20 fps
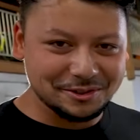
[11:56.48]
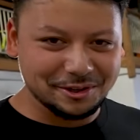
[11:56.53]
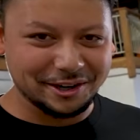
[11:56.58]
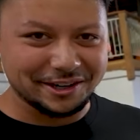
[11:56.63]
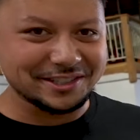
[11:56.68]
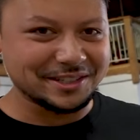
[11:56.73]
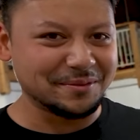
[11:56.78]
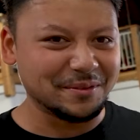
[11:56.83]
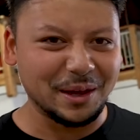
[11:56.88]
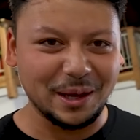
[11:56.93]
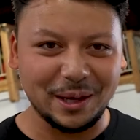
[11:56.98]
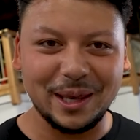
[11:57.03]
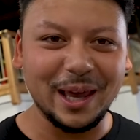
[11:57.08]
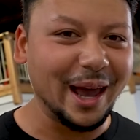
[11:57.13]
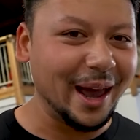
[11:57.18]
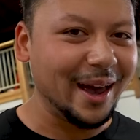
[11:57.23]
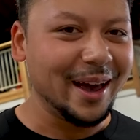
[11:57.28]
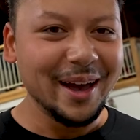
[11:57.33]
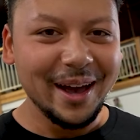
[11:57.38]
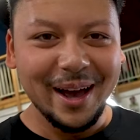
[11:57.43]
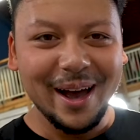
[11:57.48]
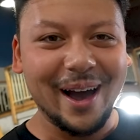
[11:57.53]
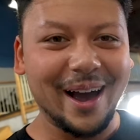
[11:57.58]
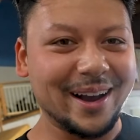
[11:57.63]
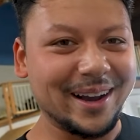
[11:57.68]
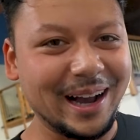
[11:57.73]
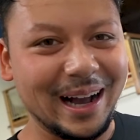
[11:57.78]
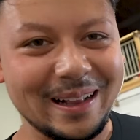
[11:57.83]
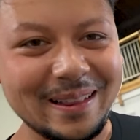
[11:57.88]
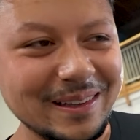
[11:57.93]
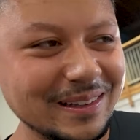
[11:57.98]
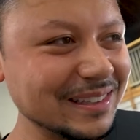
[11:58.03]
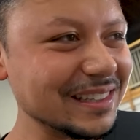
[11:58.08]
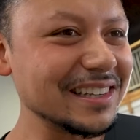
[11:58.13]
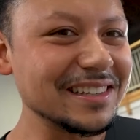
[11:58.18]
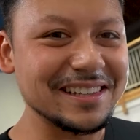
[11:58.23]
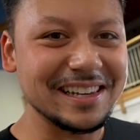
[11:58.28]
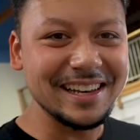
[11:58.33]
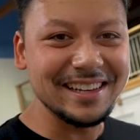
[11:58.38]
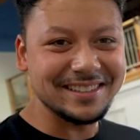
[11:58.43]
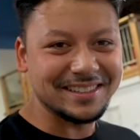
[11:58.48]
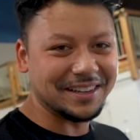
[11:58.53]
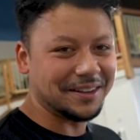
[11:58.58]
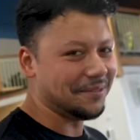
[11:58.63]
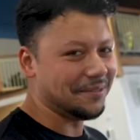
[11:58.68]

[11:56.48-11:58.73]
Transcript: tricks, I'm like, yeah, I got this. It's easy.